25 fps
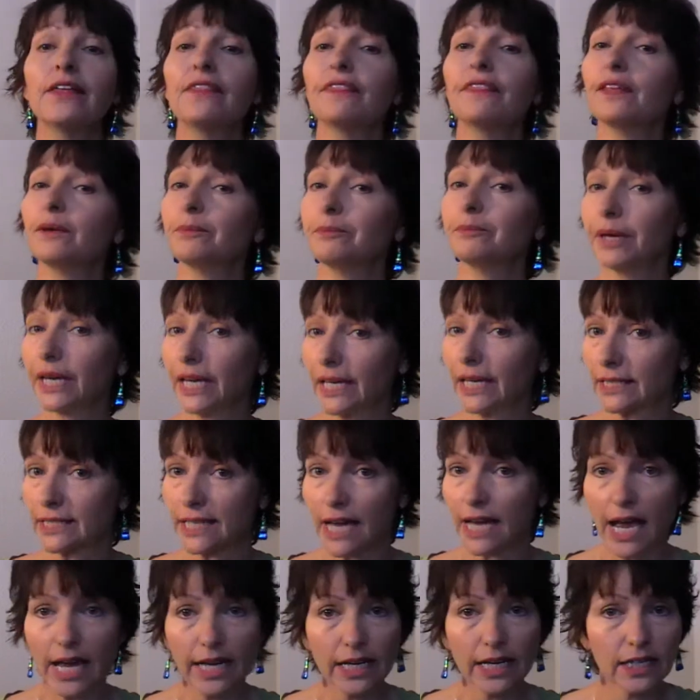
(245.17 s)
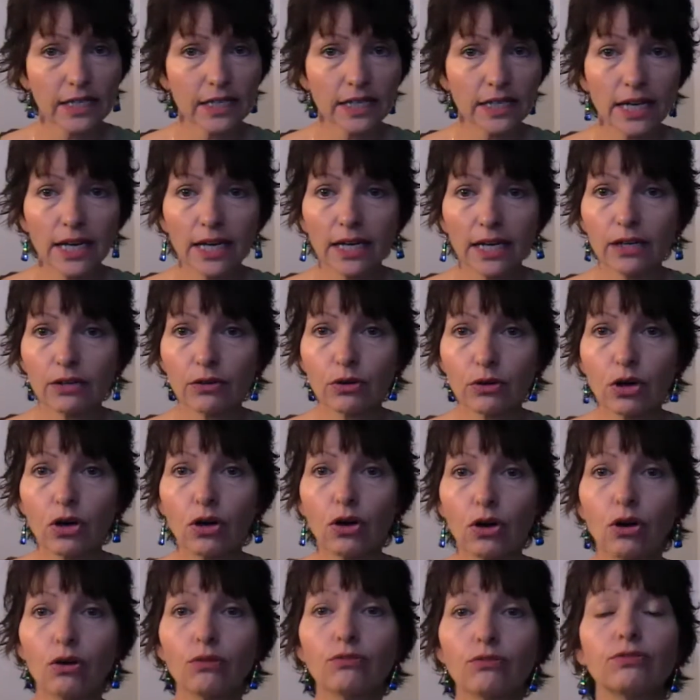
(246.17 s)
they're being taken care
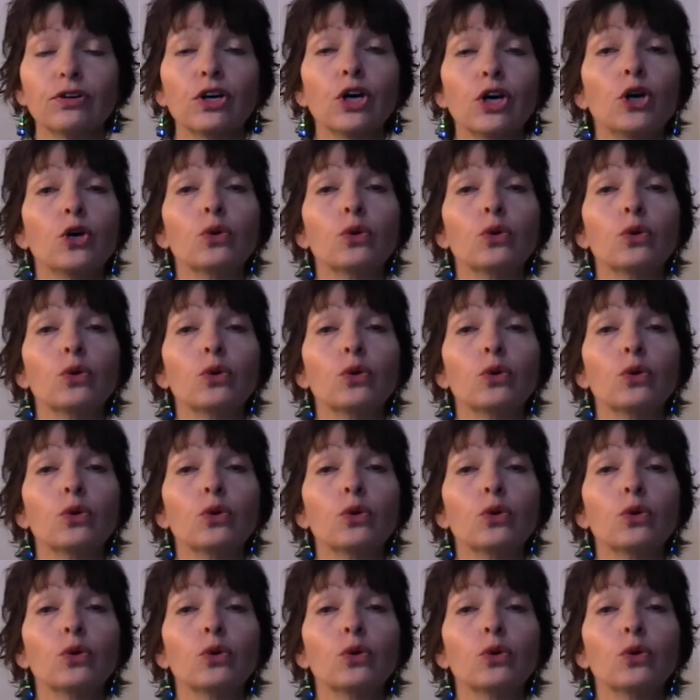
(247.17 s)
of,